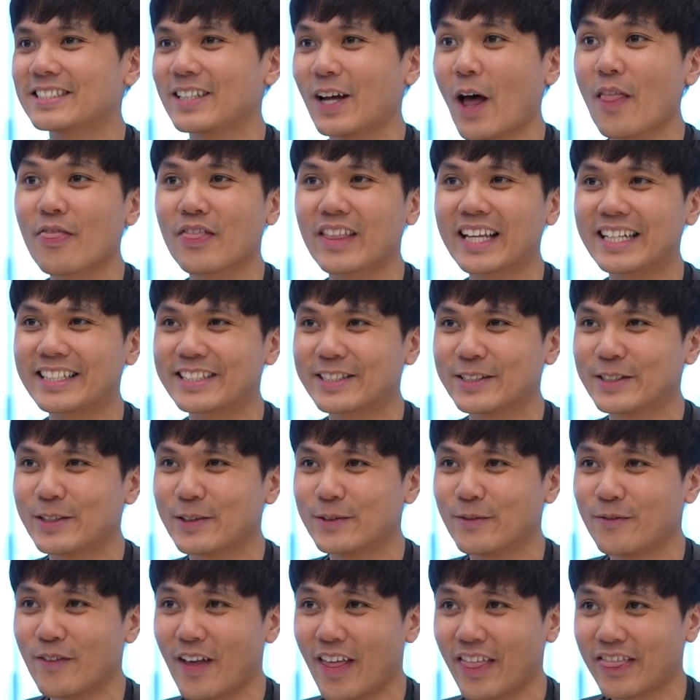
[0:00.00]
nothing to do
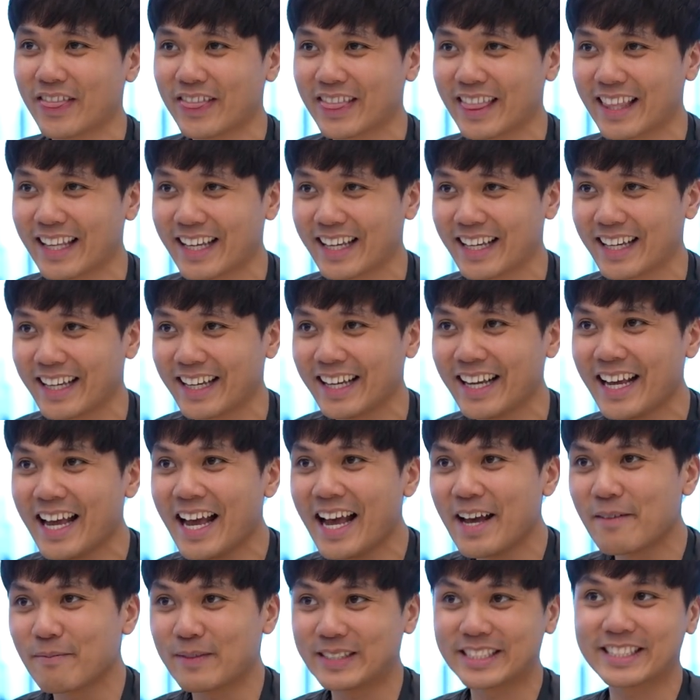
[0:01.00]
with the
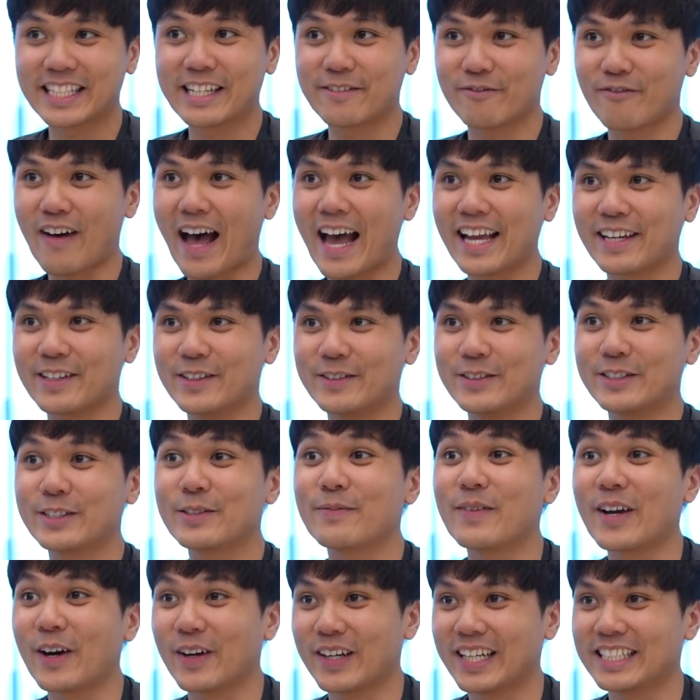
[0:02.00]
business value,
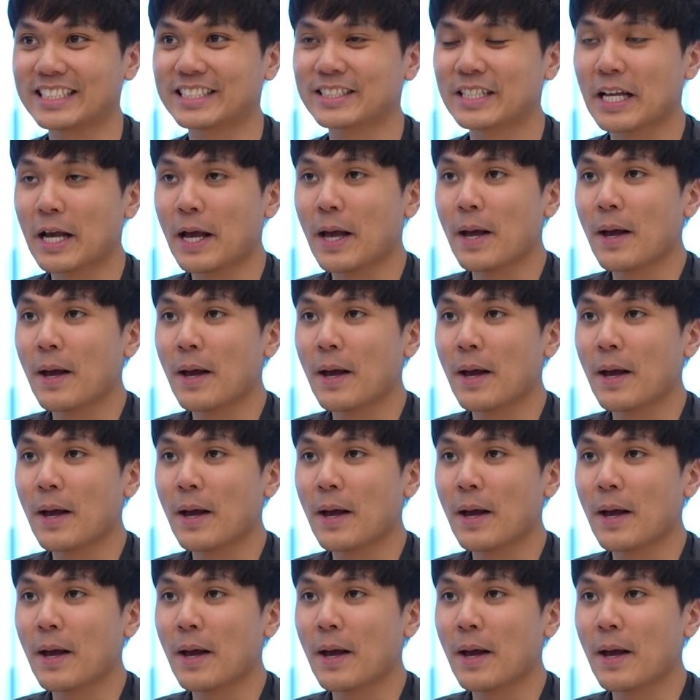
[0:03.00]
to be honest.